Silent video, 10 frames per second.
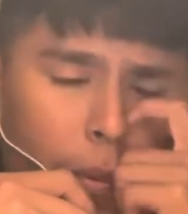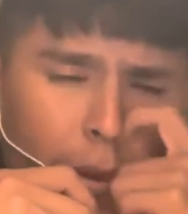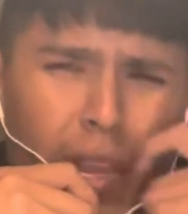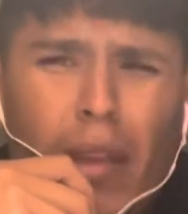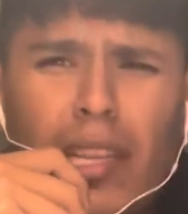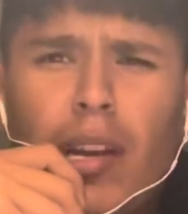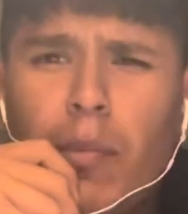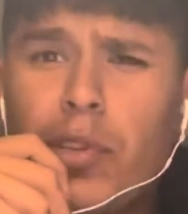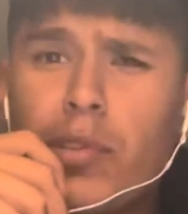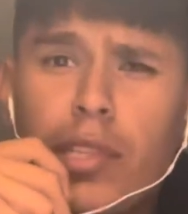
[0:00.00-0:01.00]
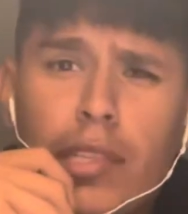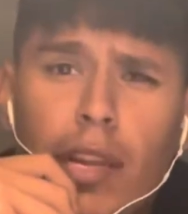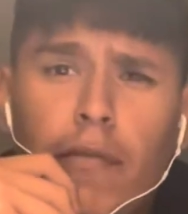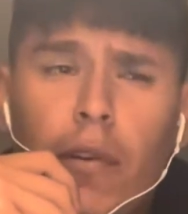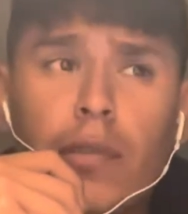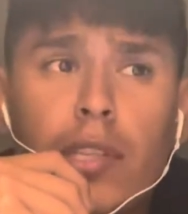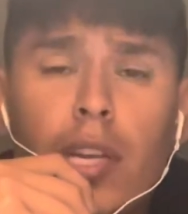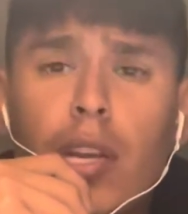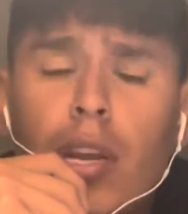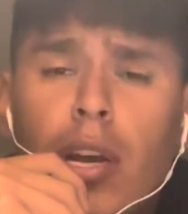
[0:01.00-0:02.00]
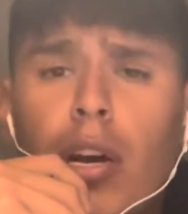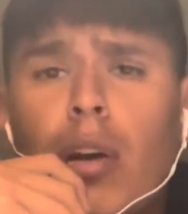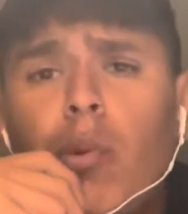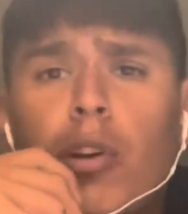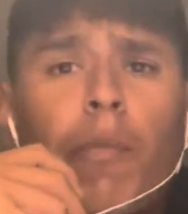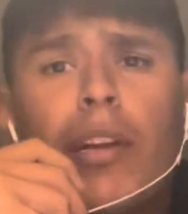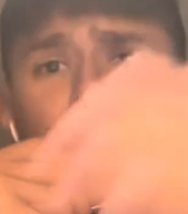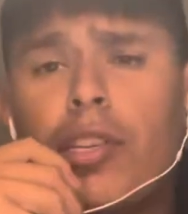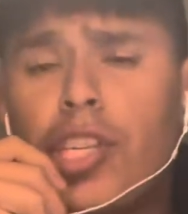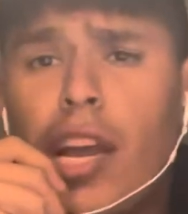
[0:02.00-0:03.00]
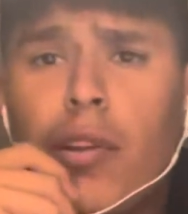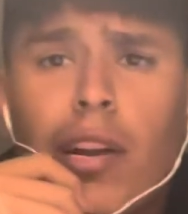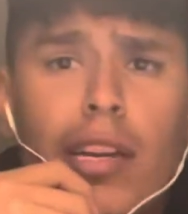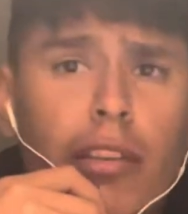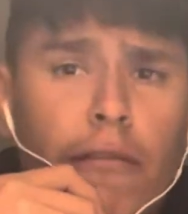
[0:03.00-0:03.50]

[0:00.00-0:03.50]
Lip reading: Yeah, I think I'm going to use these headphones. Welcome back to the channel guys.